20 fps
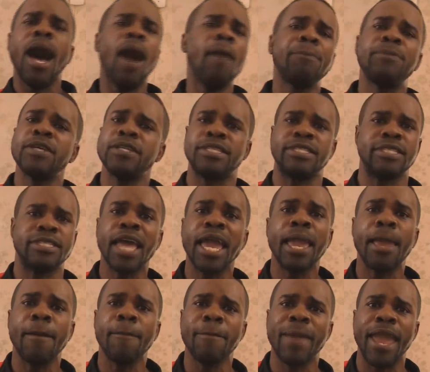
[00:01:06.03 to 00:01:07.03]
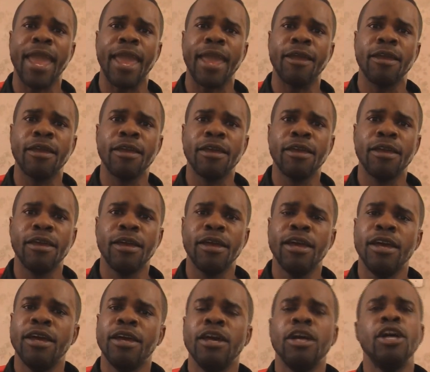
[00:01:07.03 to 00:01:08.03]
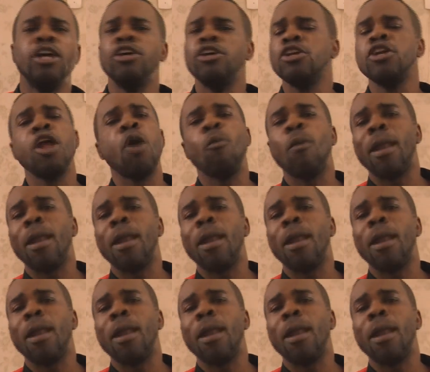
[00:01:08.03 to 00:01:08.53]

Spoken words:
I'm just saying, man, you